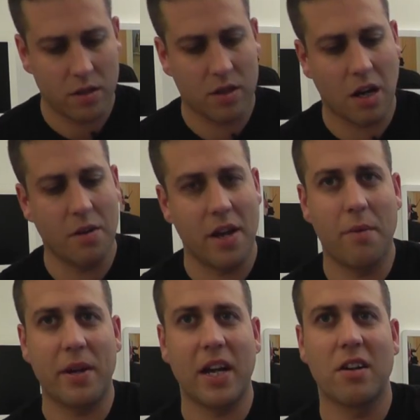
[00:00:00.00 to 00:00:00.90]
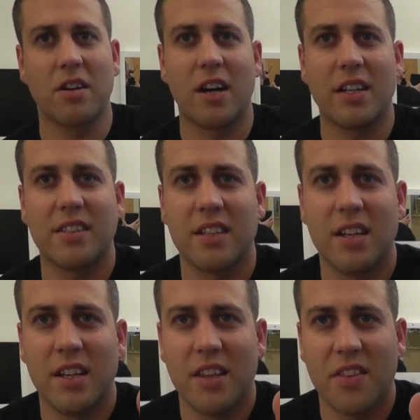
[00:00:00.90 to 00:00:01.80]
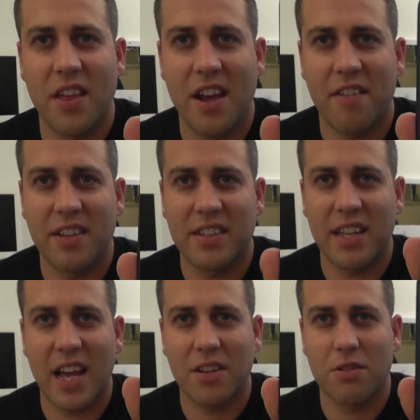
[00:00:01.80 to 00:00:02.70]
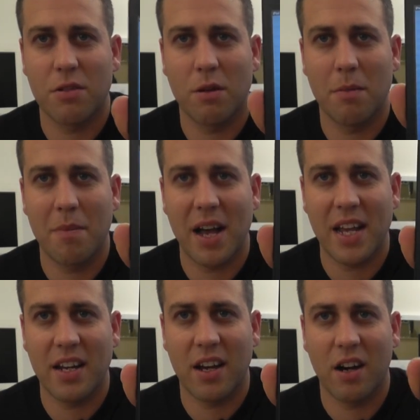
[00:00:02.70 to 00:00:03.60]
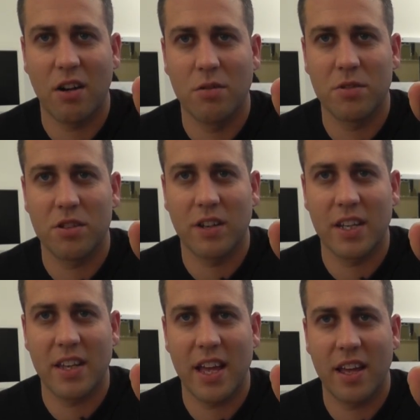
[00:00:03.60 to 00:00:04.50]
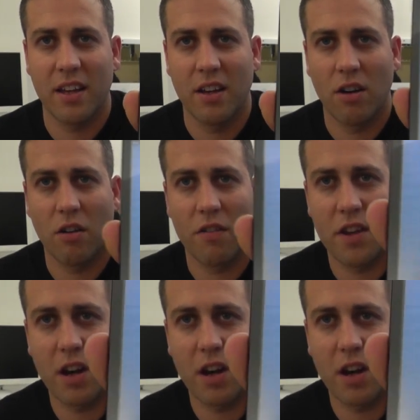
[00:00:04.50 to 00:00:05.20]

So here we go guys. There is the actual main home screen there of the